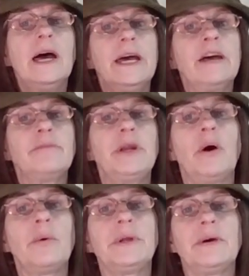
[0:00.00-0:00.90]
And I've been
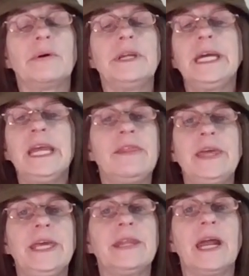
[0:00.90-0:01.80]
holding on
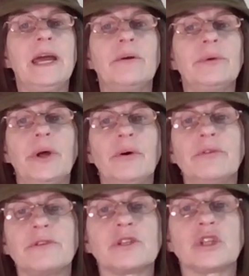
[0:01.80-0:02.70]
anything that I don't
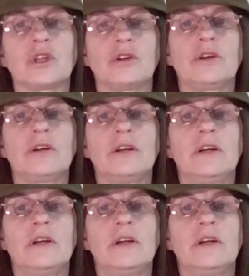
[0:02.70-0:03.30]
know for sure